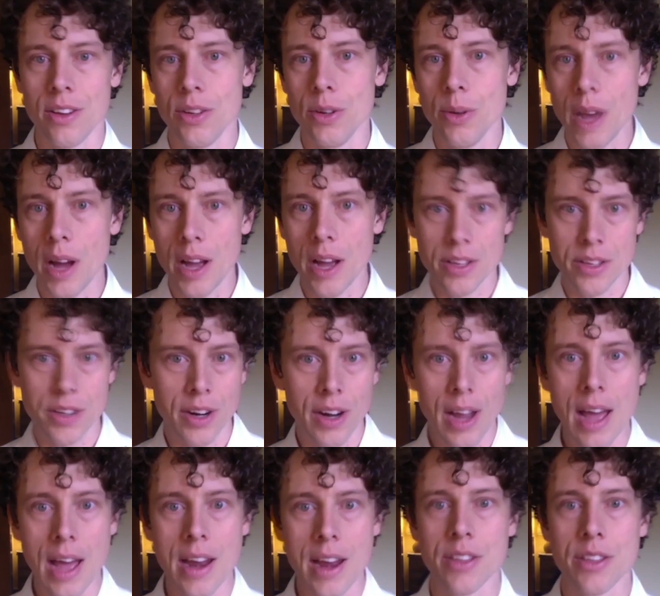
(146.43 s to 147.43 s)
to us or
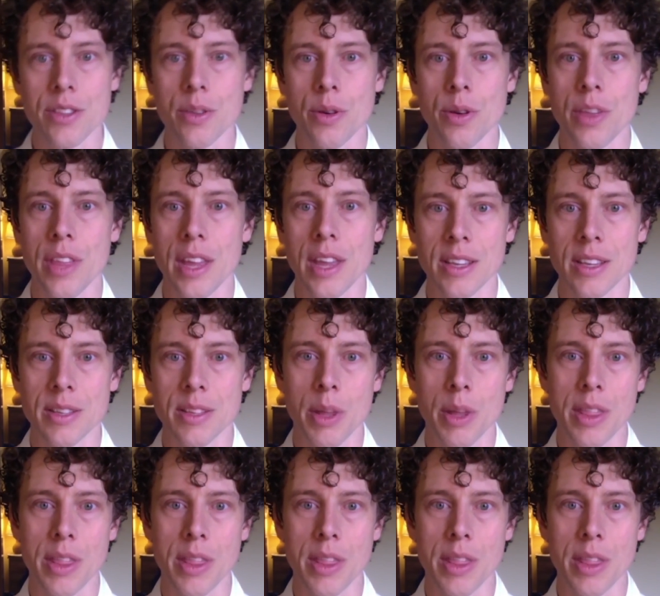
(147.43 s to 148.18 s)
guide us through things,